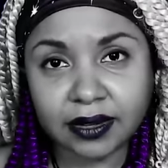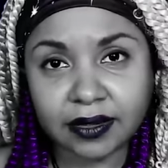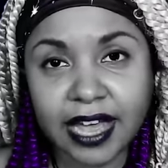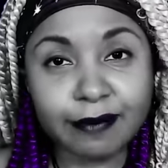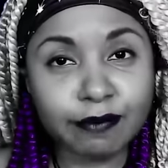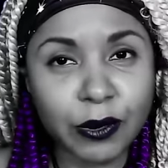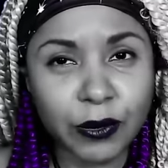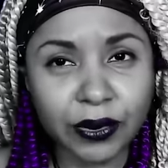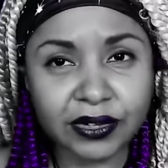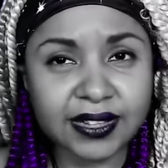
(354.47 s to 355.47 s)
they
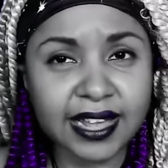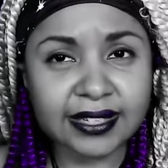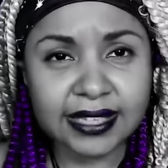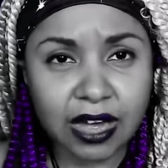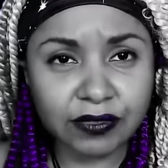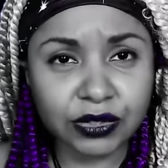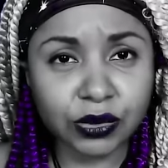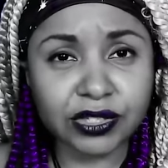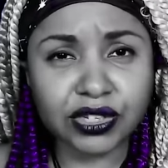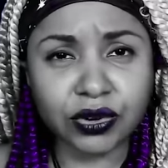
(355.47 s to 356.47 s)
mourned that
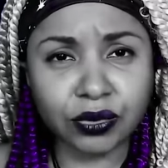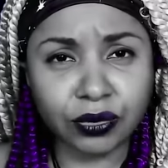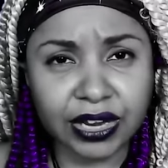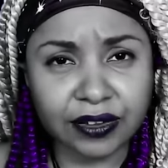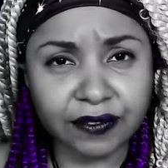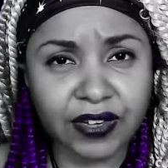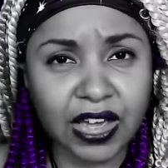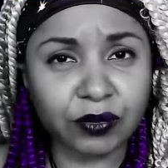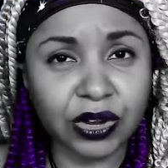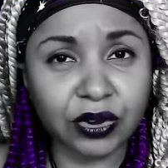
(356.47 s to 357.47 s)
Salvador's grief
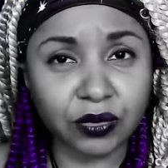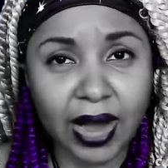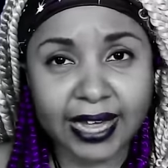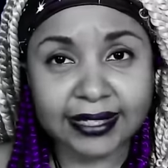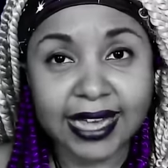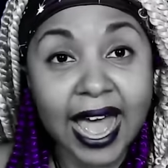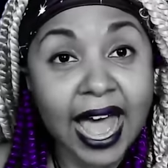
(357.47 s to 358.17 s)
and regret